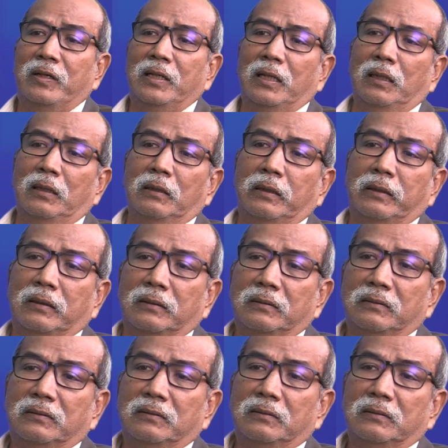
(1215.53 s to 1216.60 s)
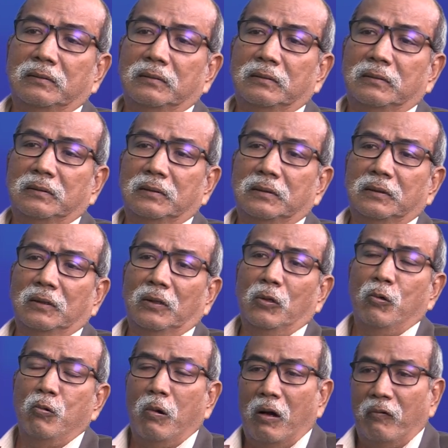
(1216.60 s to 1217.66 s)
girls
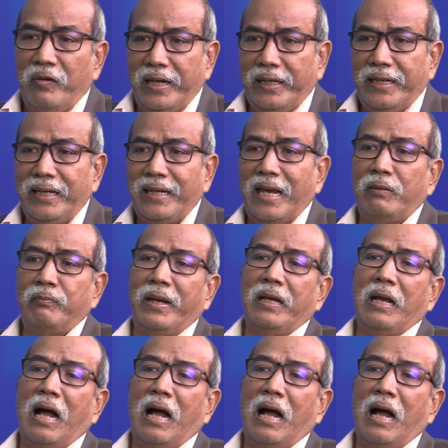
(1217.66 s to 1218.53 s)
who are waiting at my